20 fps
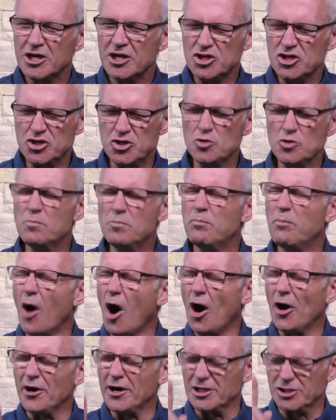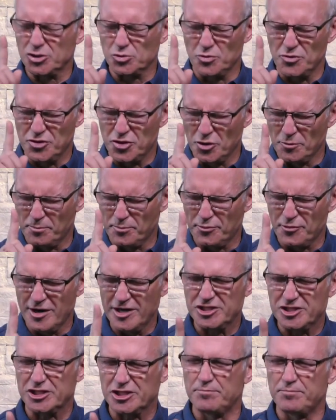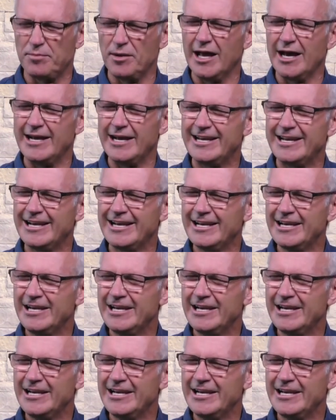You bought us with your precious blood.